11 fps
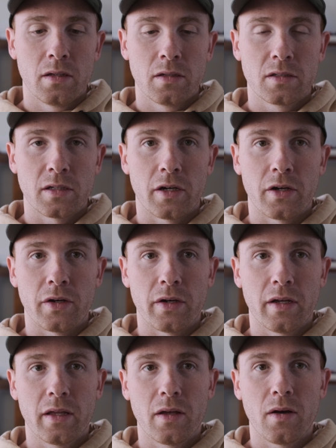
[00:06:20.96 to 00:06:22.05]
So
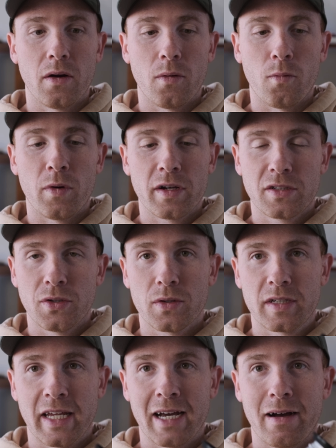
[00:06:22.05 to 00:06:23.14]
want to
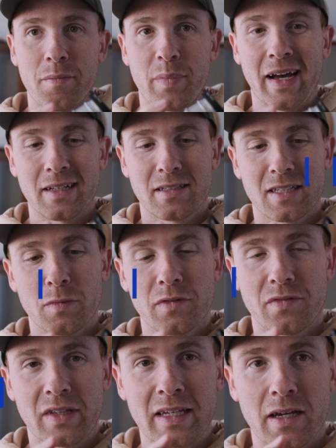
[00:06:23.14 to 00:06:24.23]
talk now about some
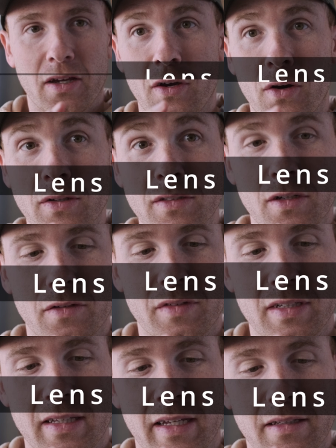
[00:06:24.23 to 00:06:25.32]
of the cons of
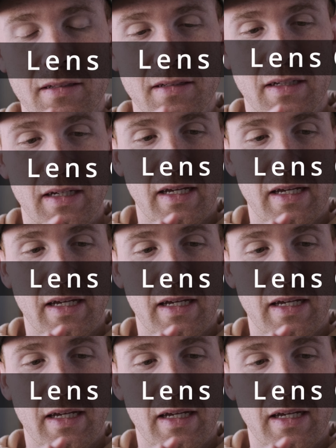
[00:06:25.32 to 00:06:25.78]
this lens.